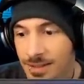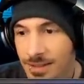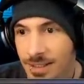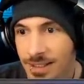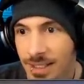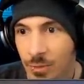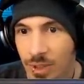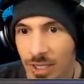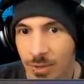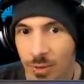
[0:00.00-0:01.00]
And then we
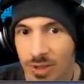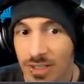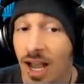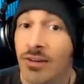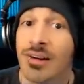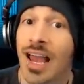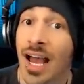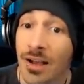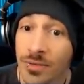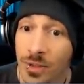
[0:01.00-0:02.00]
come in with Tyron
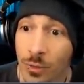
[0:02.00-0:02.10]
after the